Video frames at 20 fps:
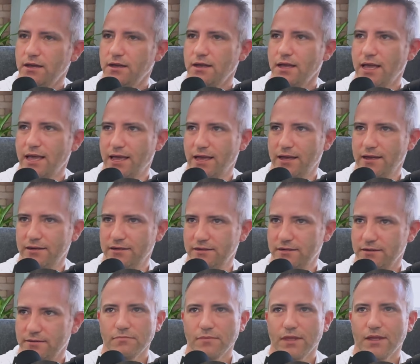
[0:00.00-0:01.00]
And
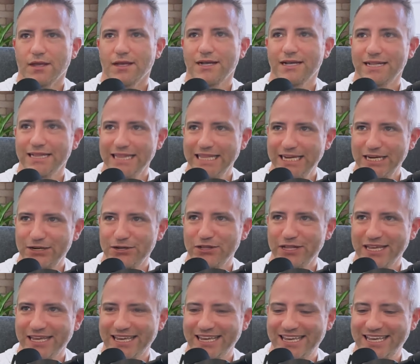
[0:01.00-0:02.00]

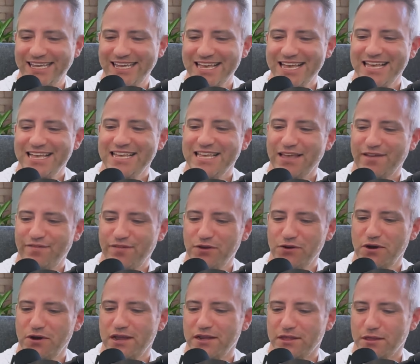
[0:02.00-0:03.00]
clearly, if you're
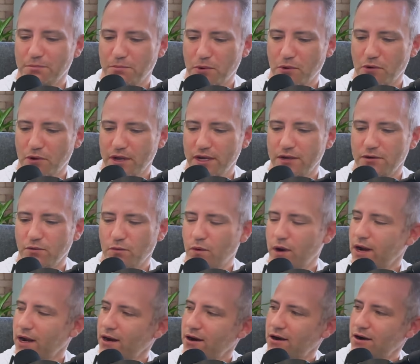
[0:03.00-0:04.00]
at the point
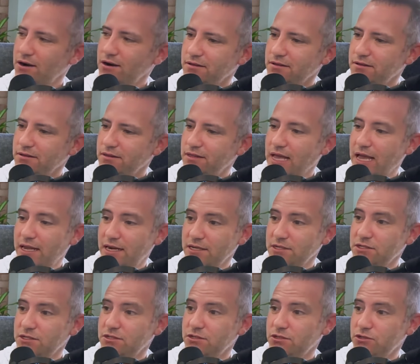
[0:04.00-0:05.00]
where that
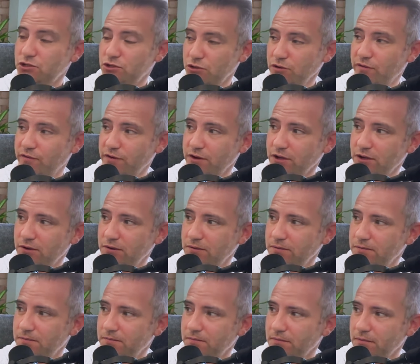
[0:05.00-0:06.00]
is true for you,
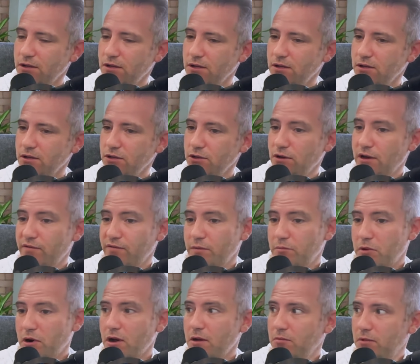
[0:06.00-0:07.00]
mm-hmm. you have a
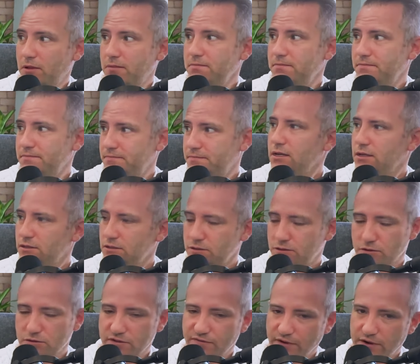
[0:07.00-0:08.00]
problem. So
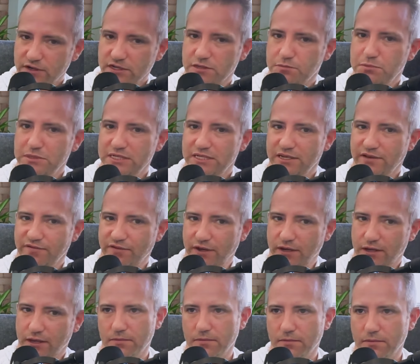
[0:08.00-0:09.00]
it's very
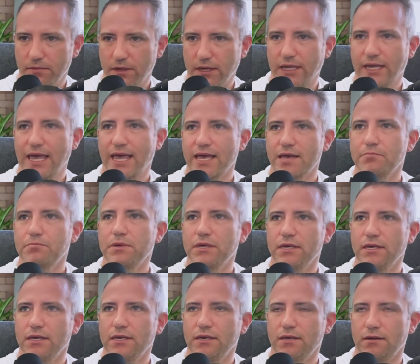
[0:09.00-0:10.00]
specific. It can
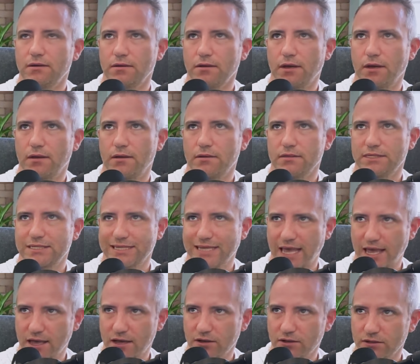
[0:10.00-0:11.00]
be
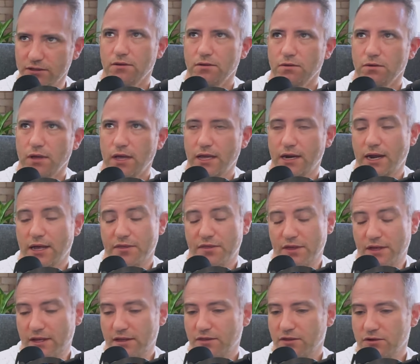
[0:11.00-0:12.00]
scaled. And I
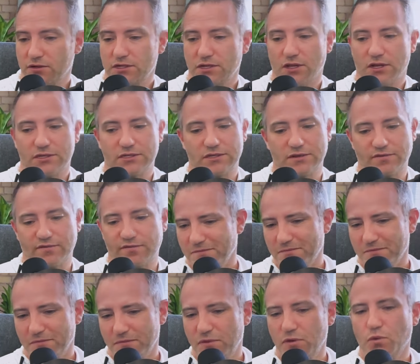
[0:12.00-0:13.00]
think there's lots of,
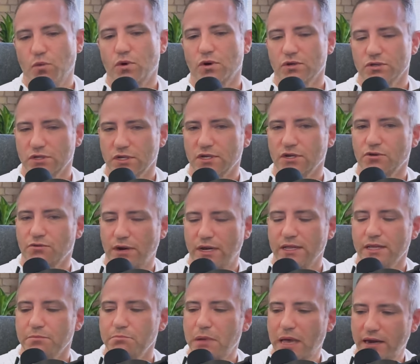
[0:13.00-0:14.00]
the world could greatly
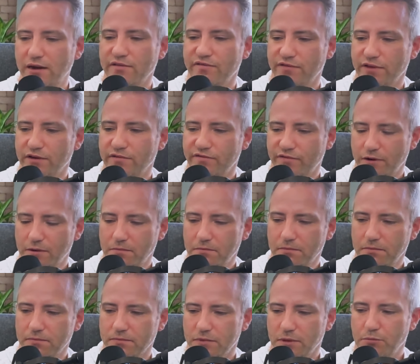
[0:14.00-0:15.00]
benefit from
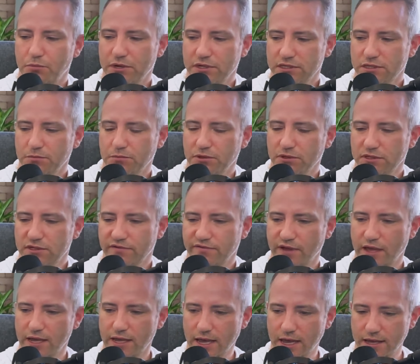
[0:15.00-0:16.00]
the principles of A
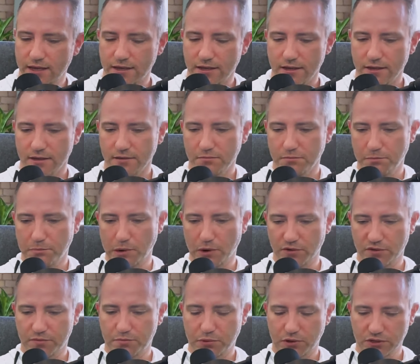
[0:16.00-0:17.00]
A,
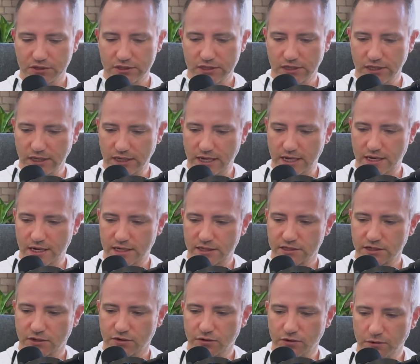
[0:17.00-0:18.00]
both personally and as a
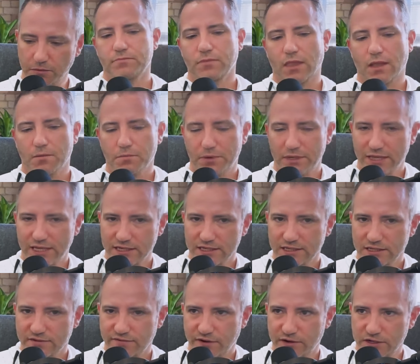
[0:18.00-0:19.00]
group. But this is
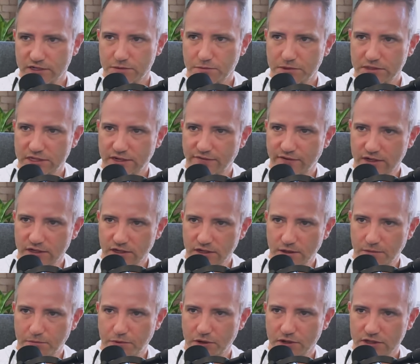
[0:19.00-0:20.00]
very specific to the
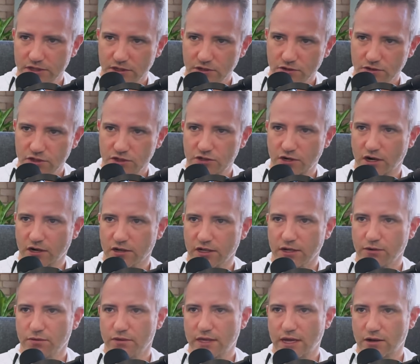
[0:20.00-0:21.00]
person who's struggling
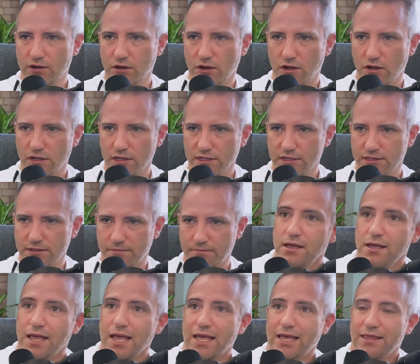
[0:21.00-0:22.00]
with alcoholism.
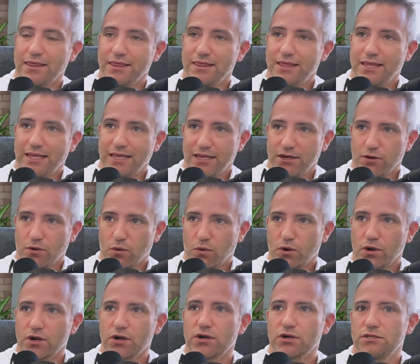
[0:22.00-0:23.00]
And in
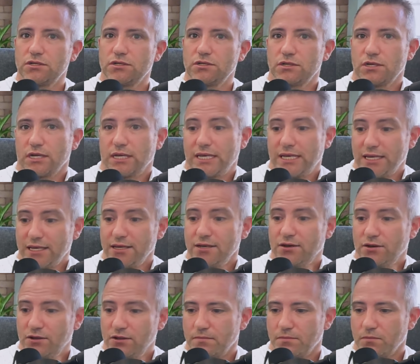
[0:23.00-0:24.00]
order to
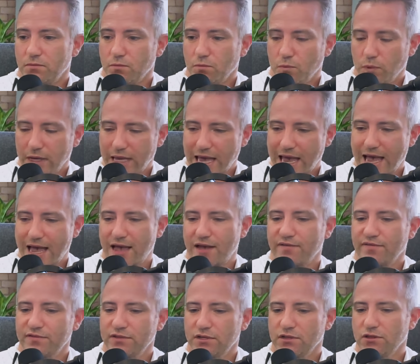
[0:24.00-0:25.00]
heal, we have
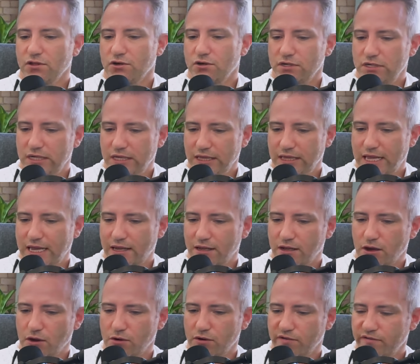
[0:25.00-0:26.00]
to learn to let
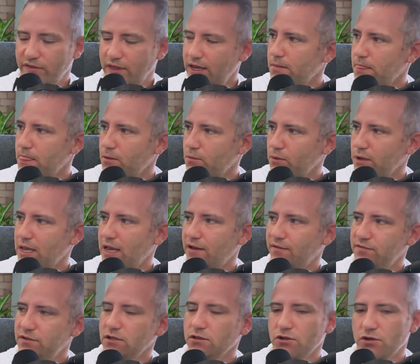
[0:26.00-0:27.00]
go of that. We have
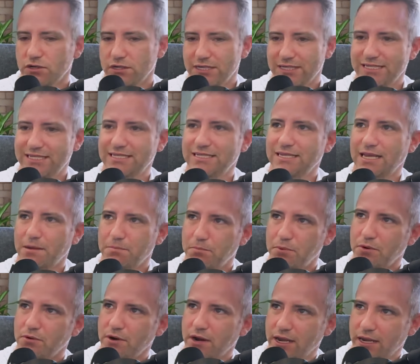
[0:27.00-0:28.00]
to learn to
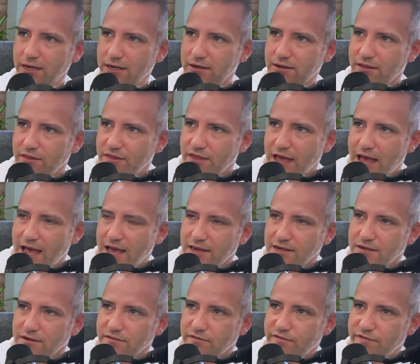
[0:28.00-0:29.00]
separate that
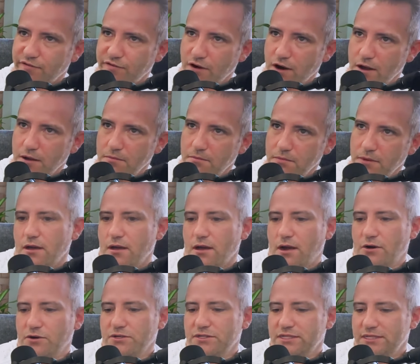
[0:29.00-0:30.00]
from
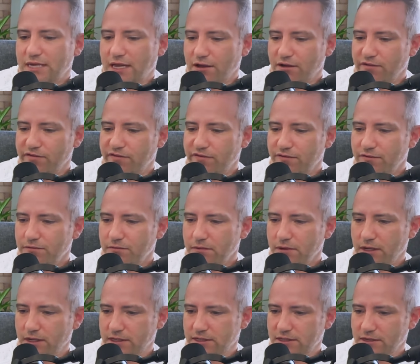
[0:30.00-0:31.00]
ourself
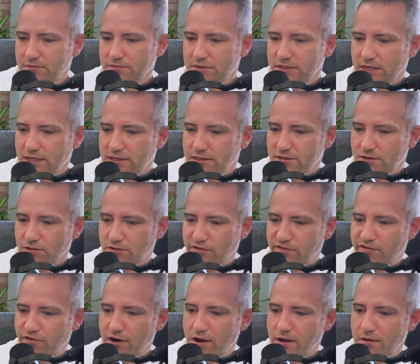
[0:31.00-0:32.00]
in some sense, or
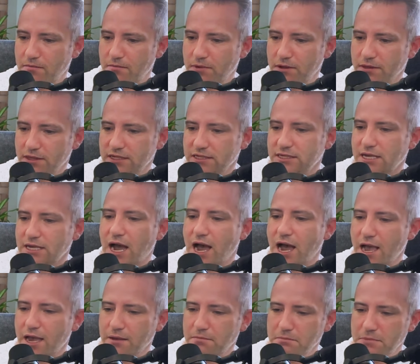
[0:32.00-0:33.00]
from this
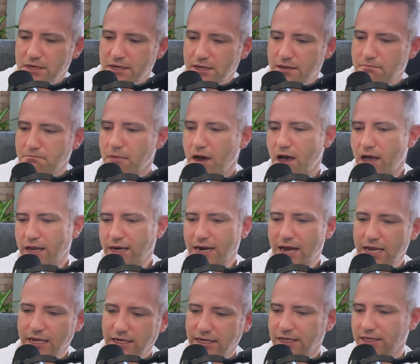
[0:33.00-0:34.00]
I, me, mine.
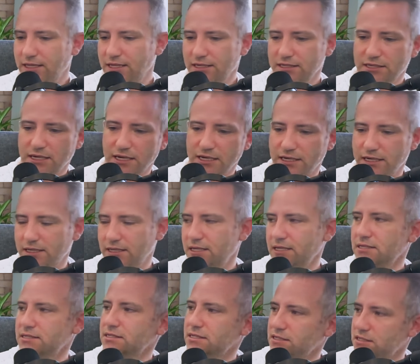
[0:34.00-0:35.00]
I need this. I need
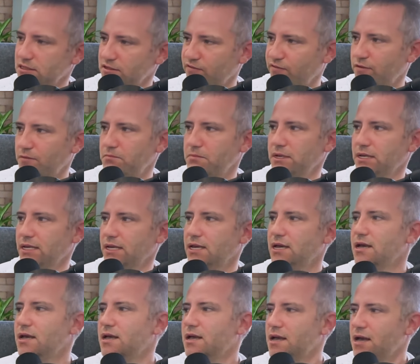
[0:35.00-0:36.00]
this. This is for me.
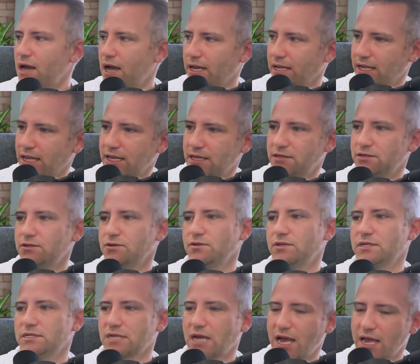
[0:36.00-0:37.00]
I can't do
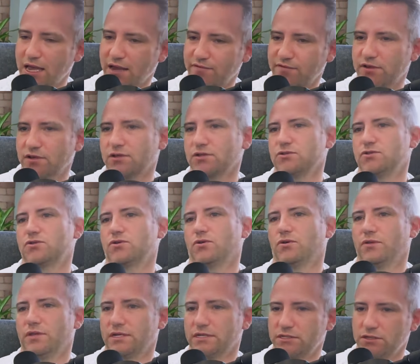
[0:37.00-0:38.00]
this. I have to control
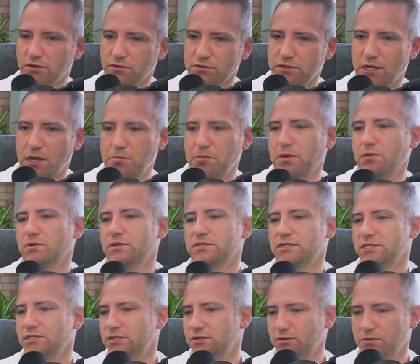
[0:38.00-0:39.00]
this. Don't tell me what to
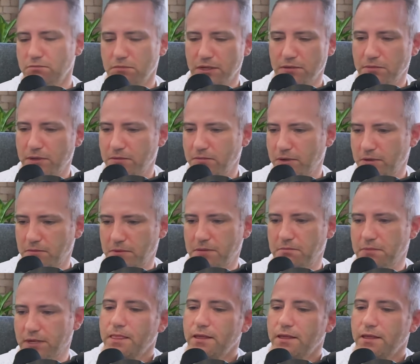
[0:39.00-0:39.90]
do. Me, me, me, me, me.